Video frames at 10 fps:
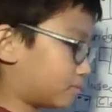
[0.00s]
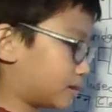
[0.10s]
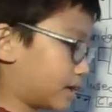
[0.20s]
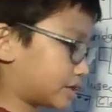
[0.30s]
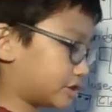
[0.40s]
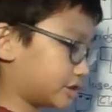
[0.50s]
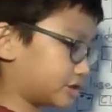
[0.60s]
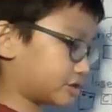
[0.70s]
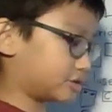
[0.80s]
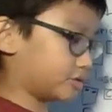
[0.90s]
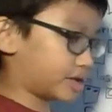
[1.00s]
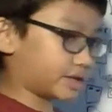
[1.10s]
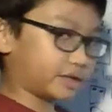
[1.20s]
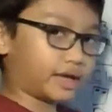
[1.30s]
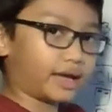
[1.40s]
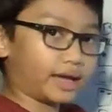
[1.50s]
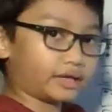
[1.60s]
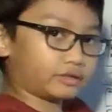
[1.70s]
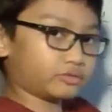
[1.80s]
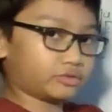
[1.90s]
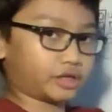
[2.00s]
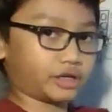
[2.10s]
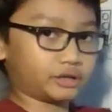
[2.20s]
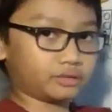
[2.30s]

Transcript: we're actually just doing A through J.